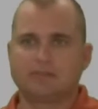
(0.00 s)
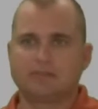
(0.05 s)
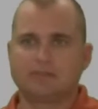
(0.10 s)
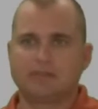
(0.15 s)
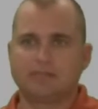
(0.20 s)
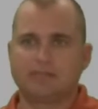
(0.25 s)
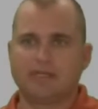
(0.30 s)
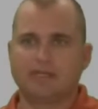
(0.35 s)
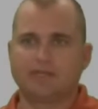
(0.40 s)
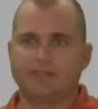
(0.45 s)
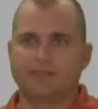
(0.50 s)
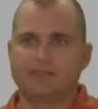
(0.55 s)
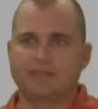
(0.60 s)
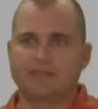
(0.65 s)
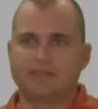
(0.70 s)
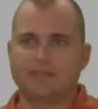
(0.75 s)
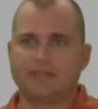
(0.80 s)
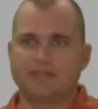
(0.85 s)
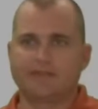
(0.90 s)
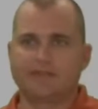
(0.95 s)
now you'll
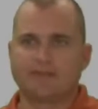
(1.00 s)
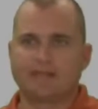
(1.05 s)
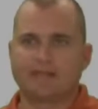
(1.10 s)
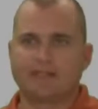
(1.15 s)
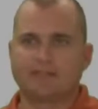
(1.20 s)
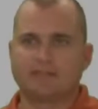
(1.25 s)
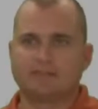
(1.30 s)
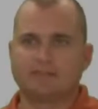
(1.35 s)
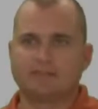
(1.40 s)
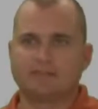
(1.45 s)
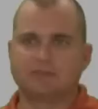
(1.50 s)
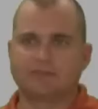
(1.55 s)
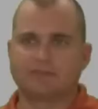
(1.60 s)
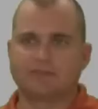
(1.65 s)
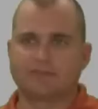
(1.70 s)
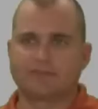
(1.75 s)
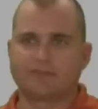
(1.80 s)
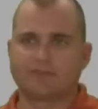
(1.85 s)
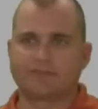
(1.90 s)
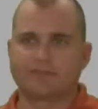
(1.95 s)
see I've got the
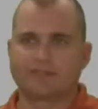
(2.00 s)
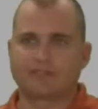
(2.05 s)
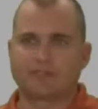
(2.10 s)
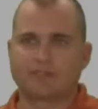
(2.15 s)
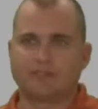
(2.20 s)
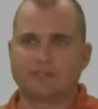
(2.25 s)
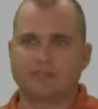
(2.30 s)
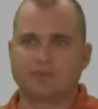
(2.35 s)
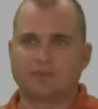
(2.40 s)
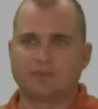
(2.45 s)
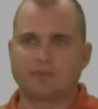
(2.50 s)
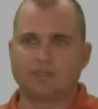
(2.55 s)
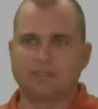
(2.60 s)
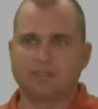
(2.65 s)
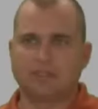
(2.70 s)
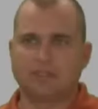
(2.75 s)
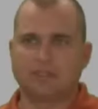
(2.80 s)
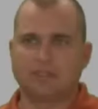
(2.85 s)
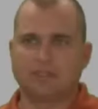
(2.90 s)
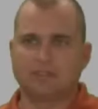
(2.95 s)
surface in there with
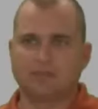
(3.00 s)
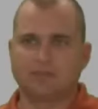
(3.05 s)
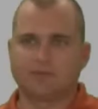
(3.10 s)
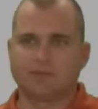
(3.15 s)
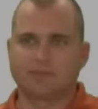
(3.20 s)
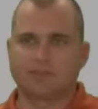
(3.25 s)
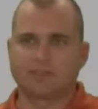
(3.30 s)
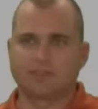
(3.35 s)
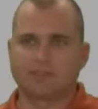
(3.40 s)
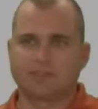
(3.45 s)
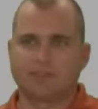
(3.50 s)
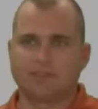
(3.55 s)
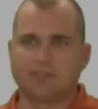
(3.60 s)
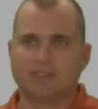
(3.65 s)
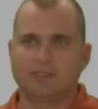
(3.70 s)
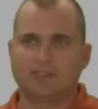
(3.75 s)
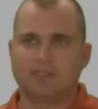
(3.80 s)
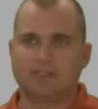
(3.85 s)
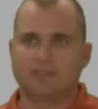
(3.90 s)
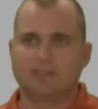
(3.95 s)
the contours
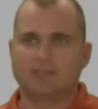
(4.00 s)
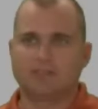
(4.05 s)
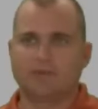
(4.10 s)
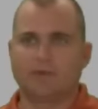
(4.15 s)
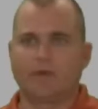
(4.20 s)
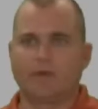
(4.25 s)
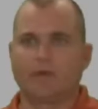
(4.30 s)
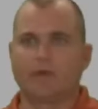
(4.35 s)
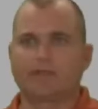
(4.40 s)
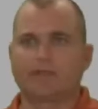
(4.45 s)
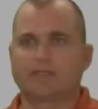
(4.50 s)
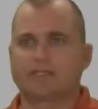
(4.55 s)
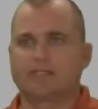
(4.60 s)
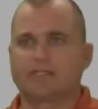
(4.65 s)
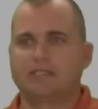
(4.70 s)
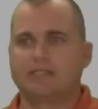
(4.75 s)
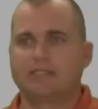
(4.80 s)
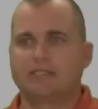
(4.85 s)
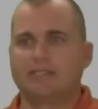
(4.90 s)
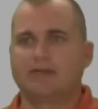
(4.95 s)
the way I want to
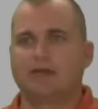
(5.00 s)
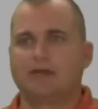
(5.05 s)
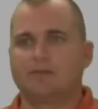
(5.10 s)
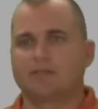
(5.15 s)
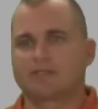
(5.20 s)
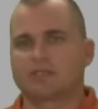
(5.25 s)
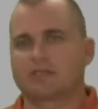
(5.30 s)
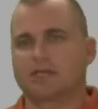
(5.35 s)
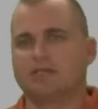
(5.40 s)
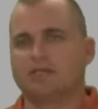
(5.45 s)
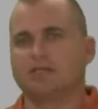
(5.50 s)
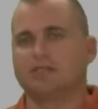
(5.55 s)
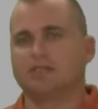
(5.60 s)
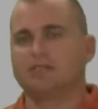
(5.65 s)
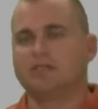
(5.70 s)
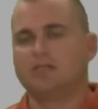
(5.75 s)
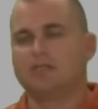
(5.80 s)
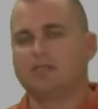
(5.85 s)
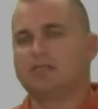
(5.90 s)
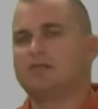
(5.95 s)
see it. Now I'm just kind
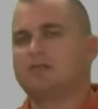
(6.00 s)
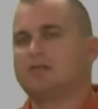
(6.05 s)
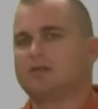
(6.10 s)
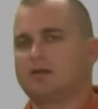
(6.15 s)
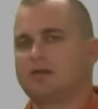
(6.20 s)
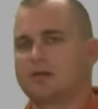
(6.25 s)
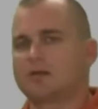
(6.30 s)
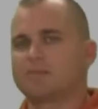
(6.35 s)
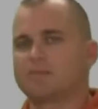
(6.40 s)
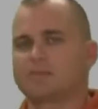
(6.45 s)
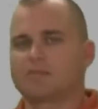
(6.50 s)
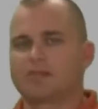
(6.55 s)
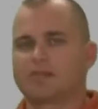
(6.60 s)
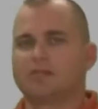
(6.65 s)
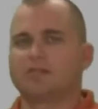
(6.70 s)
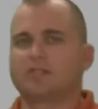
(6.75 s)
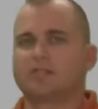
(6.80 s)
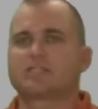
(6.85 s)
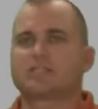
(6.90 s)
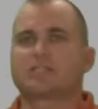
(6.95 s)
of
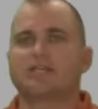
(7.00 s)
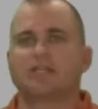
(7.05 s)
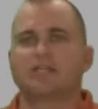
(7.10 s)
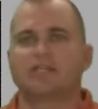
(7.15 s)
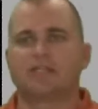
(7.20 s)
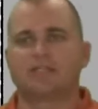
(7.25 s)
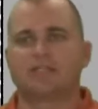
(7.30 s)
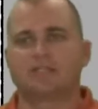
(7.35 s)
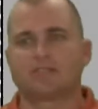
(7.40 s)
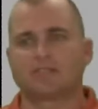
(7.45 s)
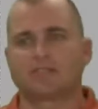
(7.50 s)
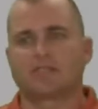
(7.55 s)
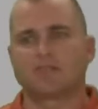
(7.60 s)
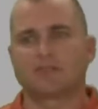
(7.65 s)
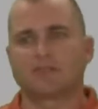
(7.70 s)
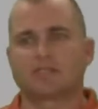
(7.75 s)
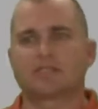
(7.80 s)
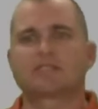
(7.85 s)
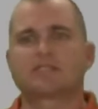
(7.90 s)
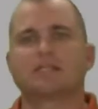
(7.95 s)
arbitrarily scaling this. I'm
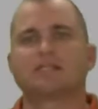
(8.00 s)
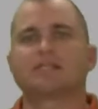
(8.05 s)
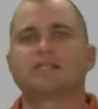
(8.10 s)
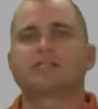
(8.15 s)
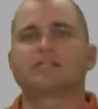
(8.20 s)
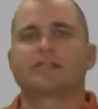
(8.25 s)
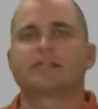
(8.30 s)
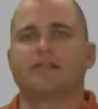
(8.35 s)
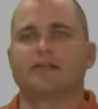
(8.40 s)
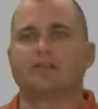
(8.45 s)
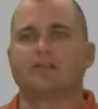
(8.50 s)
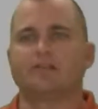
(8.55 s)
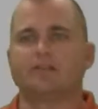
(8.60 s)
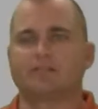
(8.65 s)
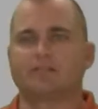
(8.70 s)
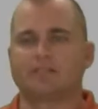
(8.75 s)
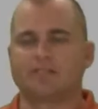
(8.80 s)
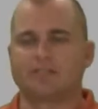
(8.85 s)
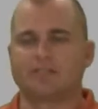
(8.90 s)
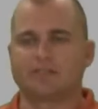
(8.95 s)
going to set the scale of
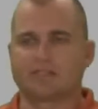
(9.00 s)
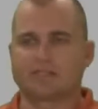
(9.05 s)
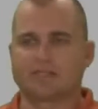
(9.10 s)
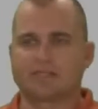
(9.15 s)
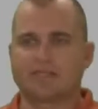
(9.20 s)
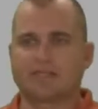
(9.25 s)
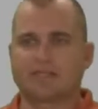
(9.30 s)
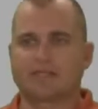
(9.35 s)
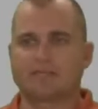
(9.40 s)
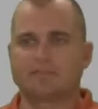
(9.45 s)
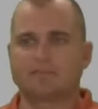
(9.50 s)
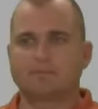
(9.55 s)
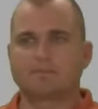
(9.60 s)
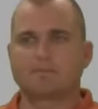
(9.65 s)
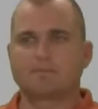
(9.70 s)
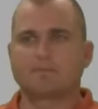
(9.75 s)
this here in a second.